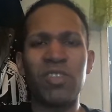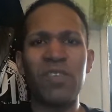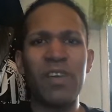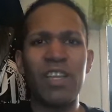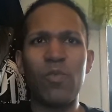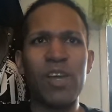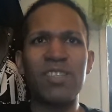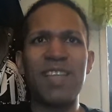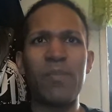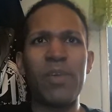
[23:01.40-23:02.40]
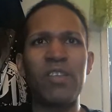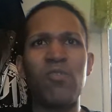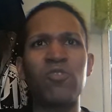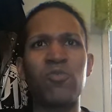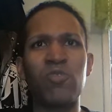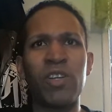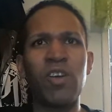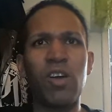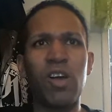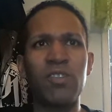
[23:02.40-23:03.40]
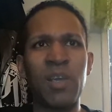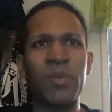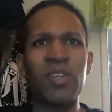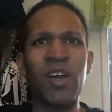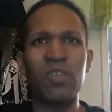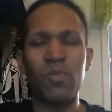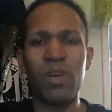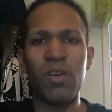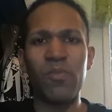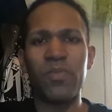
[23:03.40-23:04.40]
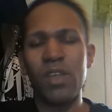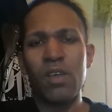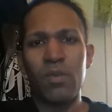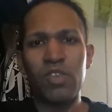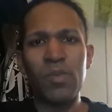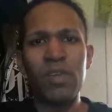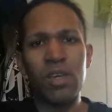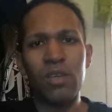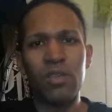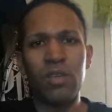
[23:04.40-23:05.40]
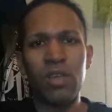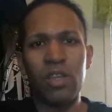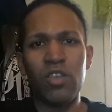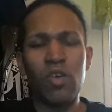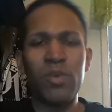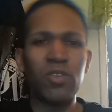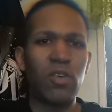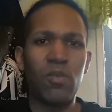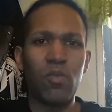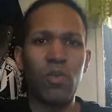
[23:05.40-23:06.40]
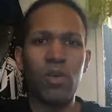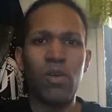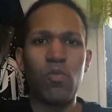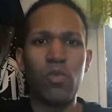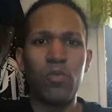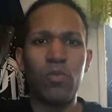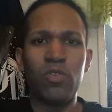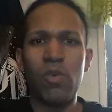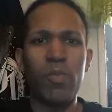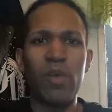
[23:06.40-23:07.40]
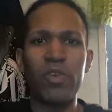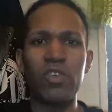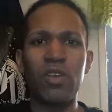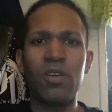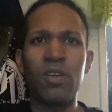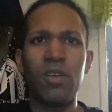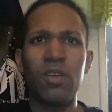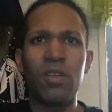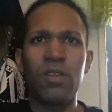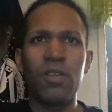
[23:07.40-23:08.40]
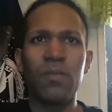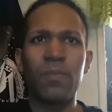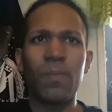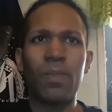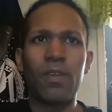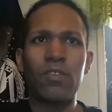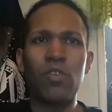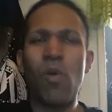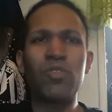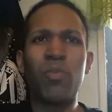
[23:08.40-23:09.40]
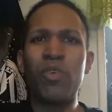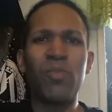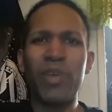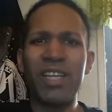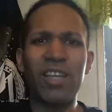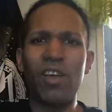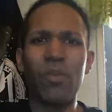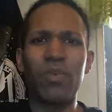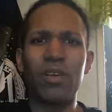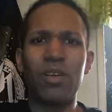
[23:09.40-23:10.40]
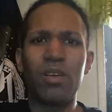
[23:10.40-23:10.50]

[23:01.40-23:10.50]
on TV anyways that Mandy Rose was trying to uh, sabotage um, Jimmy and and Naomi's um, um you know marriage. So what was the point of bringing that up?